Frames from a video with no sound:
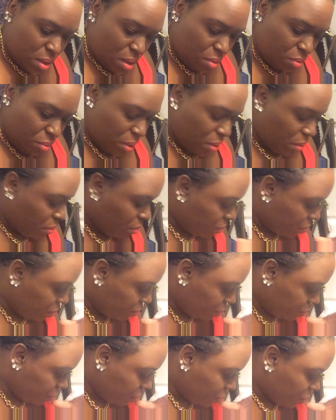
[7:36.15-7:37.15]
Hold on.
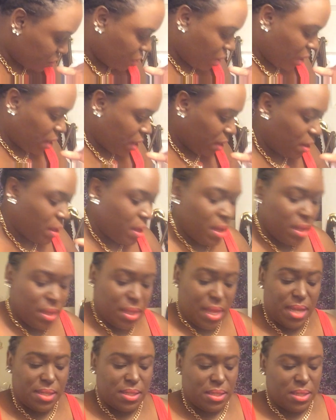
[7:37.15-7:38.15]
Okay,
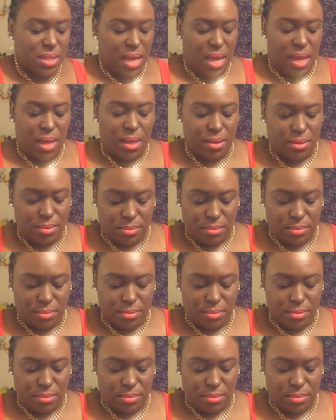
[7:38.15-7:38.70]
that's that.